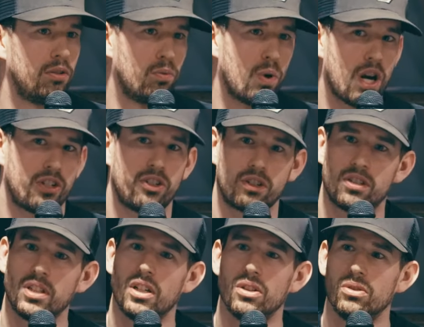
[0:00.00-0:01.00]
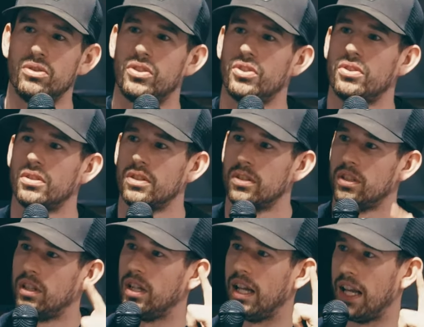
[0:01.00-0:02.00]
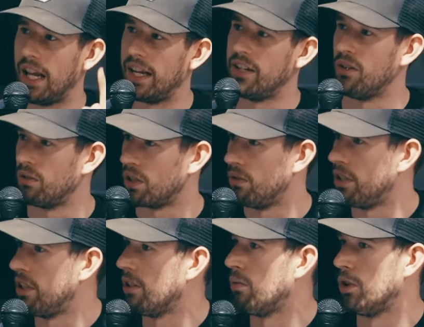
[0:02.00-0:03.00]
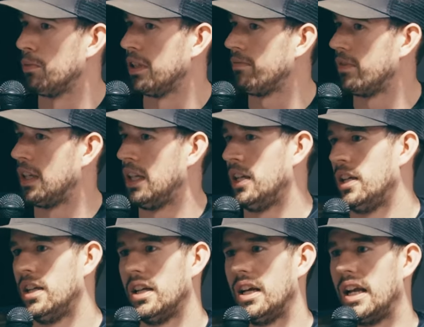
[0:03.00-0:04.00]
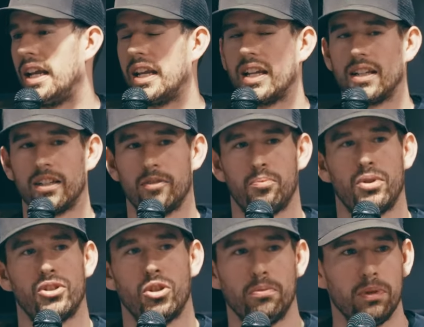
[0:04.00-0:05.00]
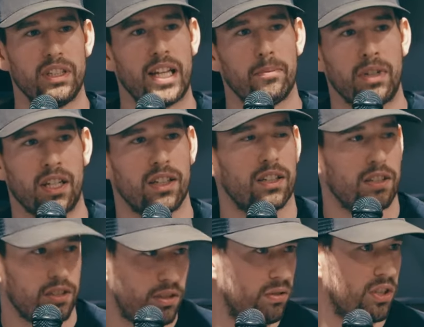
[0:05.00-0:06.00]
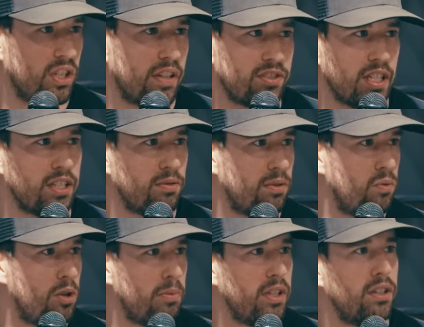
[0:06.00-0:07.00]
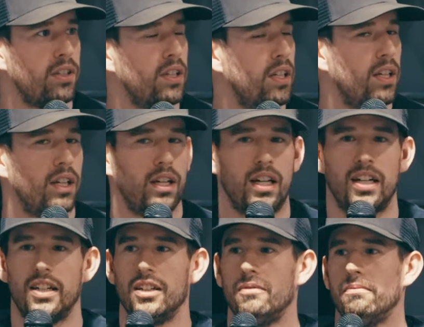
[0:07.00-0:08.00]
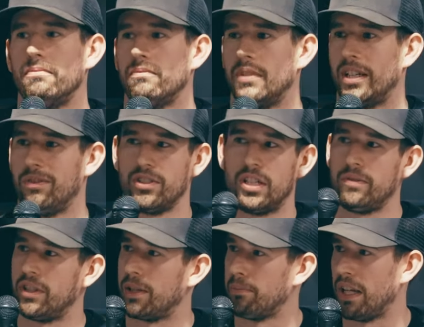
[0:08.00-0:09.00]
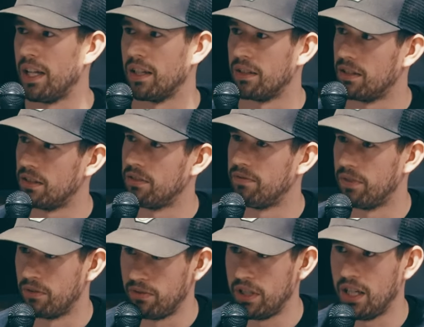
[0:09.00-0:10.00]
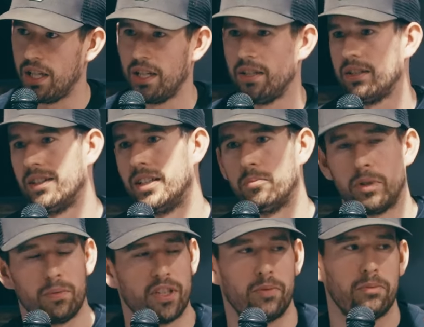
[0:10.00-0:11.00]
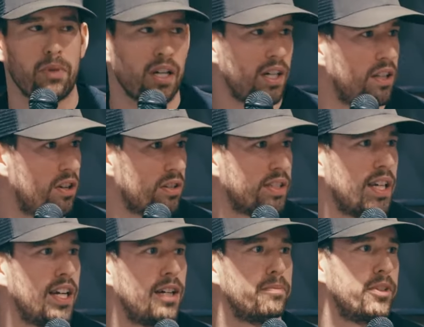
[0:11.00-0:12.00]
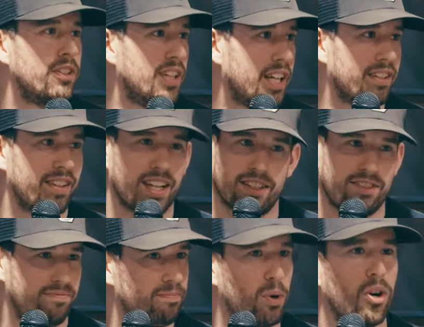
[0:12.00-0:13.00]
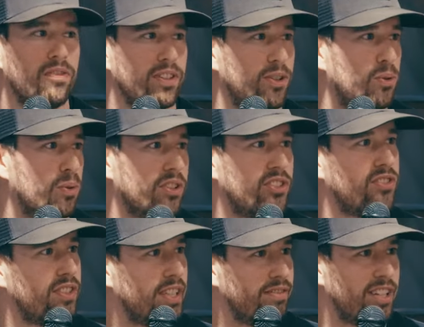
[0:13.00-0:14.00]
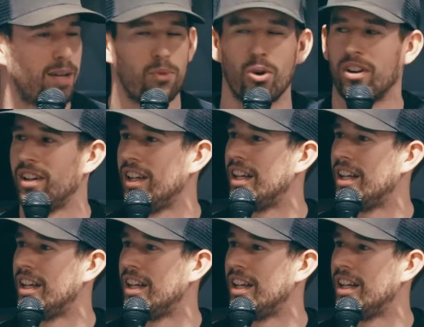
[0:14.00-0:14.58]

wash your clothes, and don't go near a woman. And presumably that meant don't go have sex with a woman. I know for some of you, like, man, for 3 days? And then people that have been married a long time, you're like, that's par for the course, if not more.